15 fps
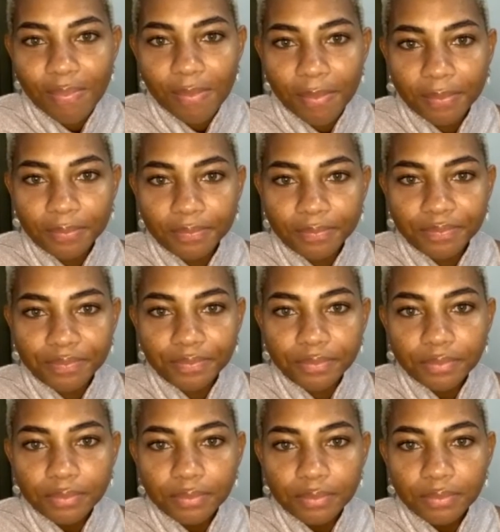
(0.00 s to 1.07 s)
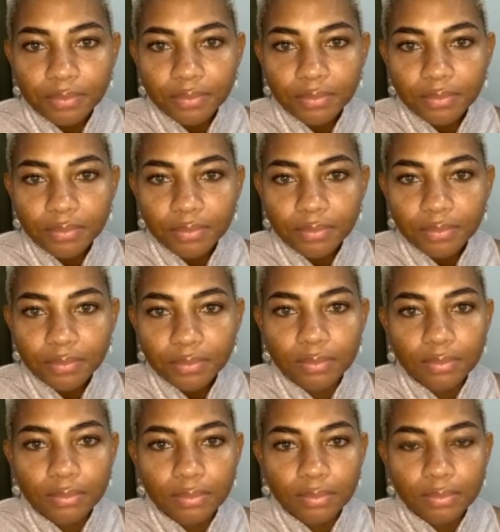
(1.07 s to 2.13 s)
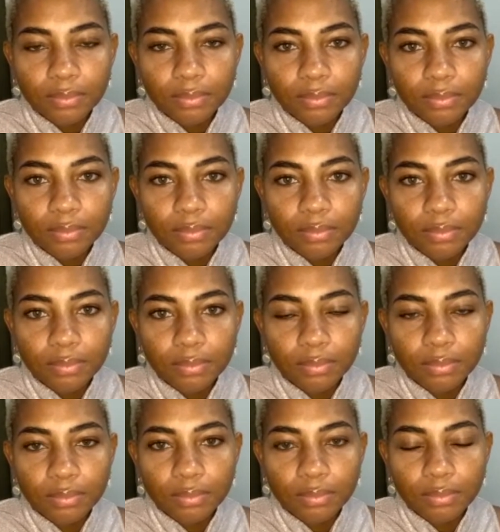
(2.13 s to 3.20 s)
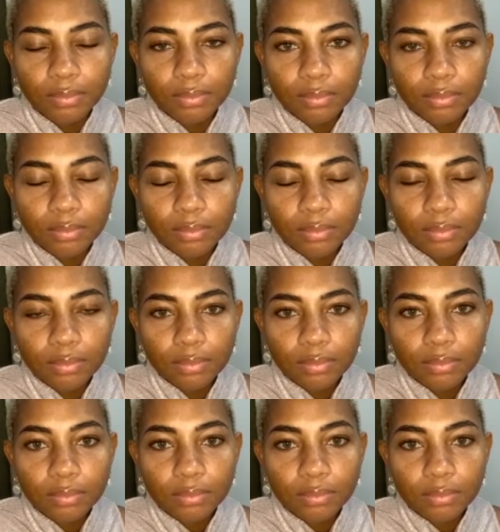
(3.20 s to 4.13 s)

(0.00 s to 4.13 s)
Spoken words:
This person isn't speaking.